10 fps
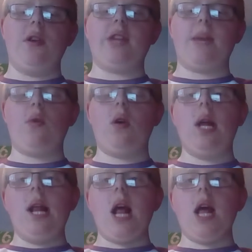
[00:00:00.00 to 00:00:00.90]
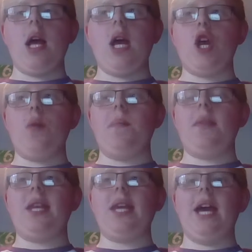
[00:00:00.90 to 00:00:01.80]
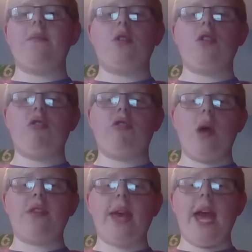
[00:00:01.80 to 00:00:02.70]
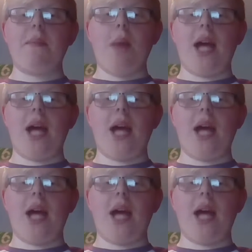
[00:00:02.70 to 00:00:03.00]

Thursday, but yeah, it's because there was a game